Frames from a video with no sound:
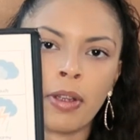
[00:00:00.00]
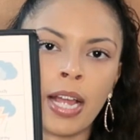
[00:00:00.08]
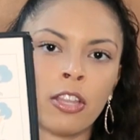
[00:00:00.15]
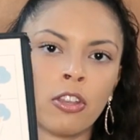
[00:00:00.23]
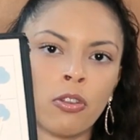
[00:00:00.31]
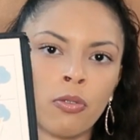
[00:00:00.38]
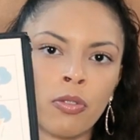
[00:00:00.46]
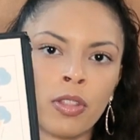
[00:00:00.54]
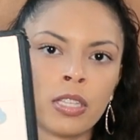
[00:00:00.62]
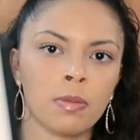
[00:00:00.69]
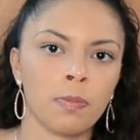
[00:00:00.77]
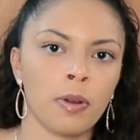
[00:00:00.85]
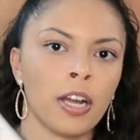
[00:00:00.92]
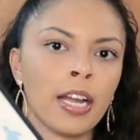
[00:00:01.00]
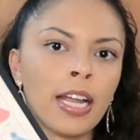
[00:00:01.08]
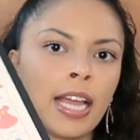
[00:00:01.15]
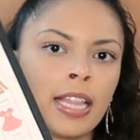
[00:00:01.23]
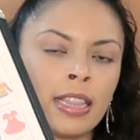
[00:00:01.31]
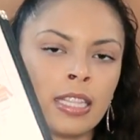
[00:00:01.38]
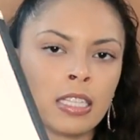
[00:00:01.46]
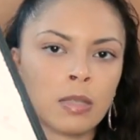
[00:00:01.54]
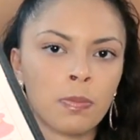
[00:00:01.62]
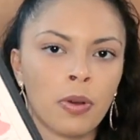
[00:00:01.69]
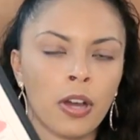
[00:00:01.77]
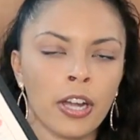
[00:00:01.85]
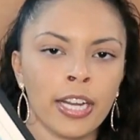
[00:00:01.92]
brand new this part and this
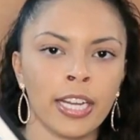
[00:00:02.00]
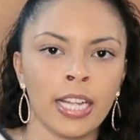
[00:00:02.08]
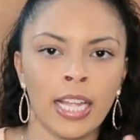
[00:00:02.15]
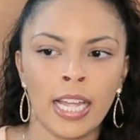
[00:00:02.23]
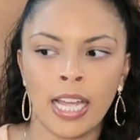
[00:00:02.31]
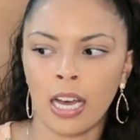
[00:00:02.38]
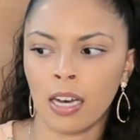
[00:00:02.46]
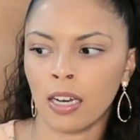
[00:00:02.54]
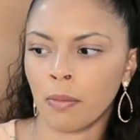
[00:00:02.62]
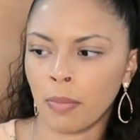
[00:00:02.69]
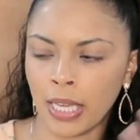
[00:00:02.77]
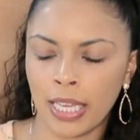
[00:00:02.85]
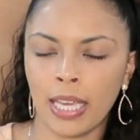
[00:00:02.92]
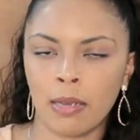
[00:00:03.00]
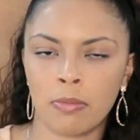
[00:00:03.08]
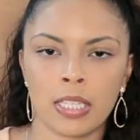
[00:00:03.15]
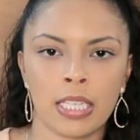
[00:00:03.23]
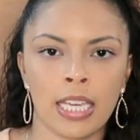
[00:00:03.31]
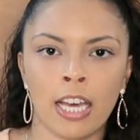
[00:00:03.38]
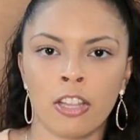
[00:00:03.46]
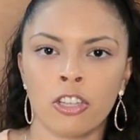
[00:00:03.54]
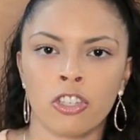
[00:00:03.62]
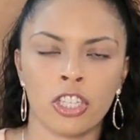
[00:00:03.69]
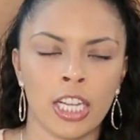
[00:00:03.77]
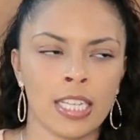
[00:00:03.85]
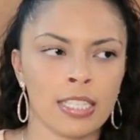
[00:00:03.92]
part. It came together.
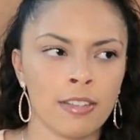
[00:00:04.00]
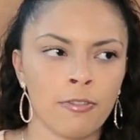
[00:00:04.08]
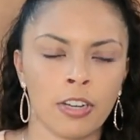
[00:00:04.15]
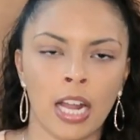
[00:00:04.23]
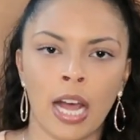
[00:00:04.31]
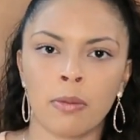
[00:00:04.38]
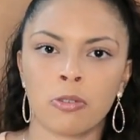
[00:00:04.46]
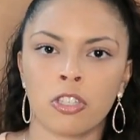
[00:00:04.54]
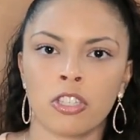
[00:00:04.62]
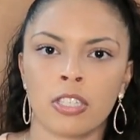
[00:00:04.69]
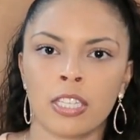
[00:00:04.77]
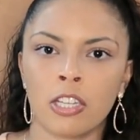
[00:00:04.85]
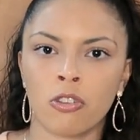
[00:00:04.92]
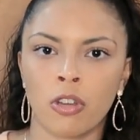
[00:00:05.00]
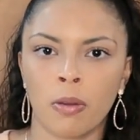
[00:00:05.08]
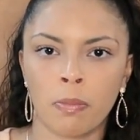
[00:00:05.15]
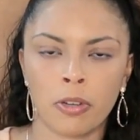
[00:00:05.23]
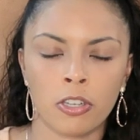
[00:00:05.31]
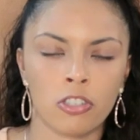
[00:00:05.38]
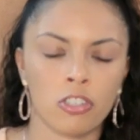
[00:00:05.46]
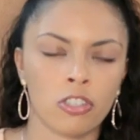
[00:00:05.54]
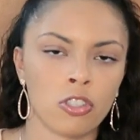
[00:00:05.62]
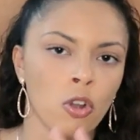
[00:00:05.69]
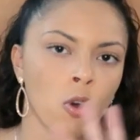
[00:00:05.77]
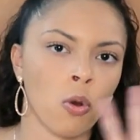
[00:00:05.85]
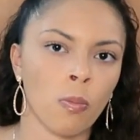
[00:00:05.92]
She has different options that you can
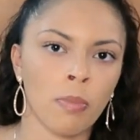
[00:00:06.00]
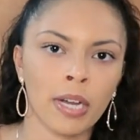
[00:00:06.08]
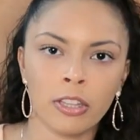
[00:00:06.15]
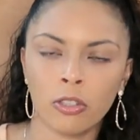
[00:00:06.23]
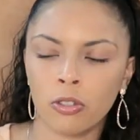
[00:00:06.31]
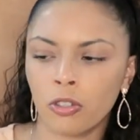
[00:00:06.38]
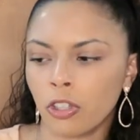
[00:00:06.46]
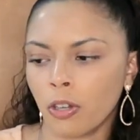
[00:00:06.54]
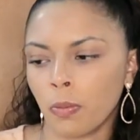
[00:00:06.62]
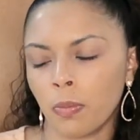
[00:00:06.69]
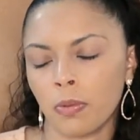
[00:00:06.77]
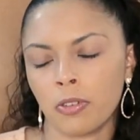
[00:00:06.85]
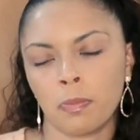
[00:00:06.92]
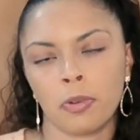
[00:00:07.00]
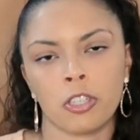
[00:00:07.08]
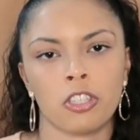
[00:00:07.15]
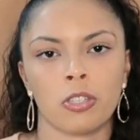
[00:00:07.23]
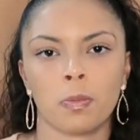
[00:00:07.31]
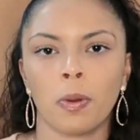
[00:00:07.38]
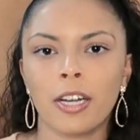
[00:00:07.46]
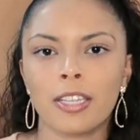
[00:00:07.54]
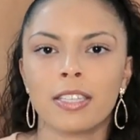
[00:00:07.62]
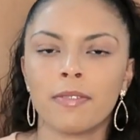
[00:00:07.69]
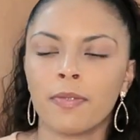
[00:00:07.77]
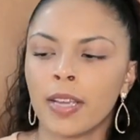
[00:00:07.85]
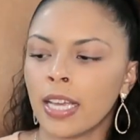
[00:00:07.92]
purchase the whole bundle. You can purchase
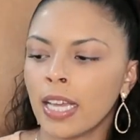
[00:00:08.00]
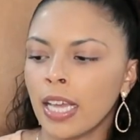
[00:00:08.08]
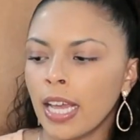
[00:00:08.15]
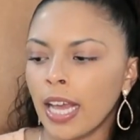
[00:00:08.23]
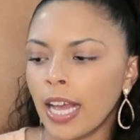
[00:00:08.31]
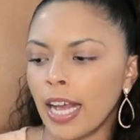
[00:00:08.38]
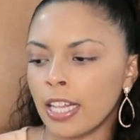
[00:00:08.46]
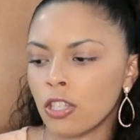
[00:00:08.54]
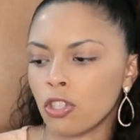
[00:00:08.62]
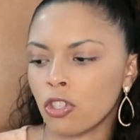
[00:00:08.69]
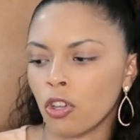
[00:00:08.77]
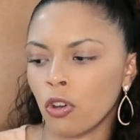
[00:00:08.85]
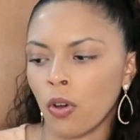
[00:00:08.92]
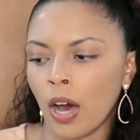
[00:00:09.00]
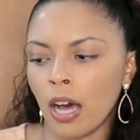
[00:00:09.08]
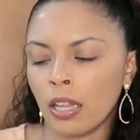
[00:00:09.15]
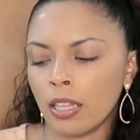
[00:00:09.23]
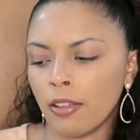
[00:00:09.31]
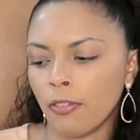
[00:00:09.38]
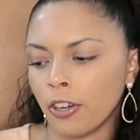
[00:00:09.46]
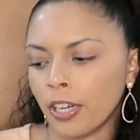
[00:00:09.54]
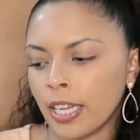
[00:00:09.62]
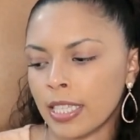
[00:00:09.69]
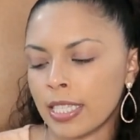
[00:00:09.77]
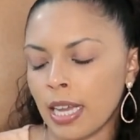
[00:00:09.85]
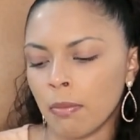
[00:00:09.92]
parts of it. And so I'll leave her
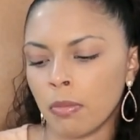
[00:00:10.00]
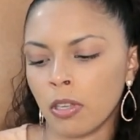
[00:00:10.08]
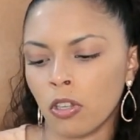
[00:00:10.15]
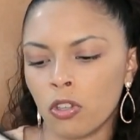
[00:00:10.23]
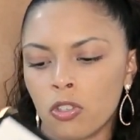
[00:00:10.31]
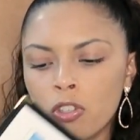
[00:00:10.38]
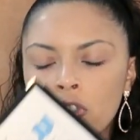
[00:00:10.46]
link down below